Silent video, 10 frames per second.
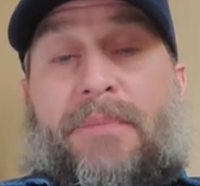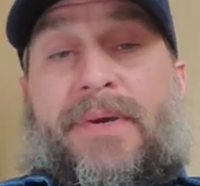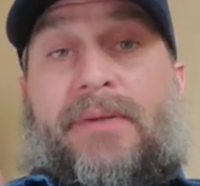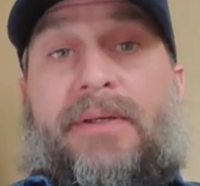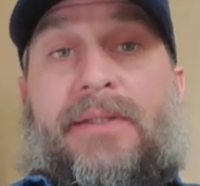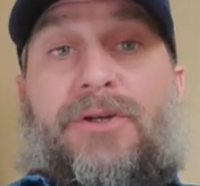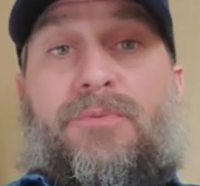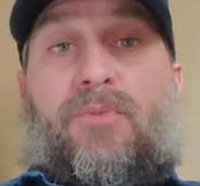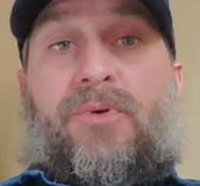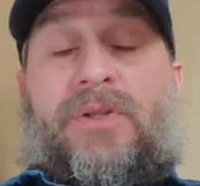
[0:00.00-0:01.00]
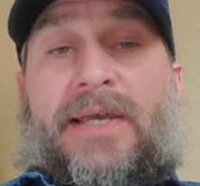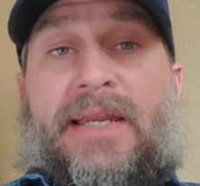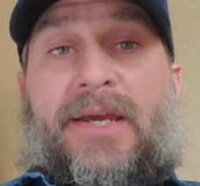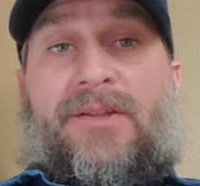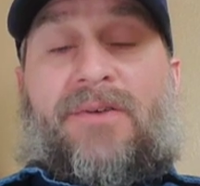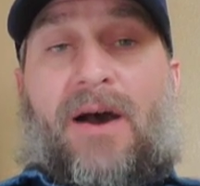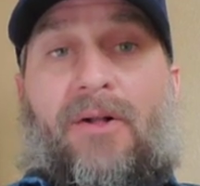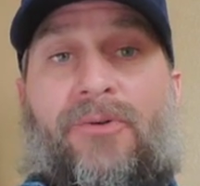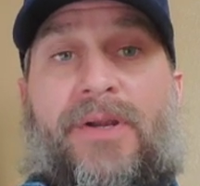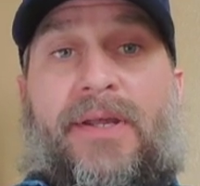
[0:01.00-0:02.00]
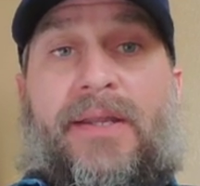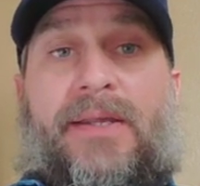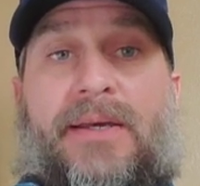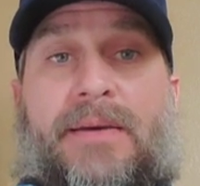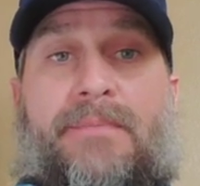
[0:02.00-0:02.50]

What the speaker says: to be a little more lenient and tolerant and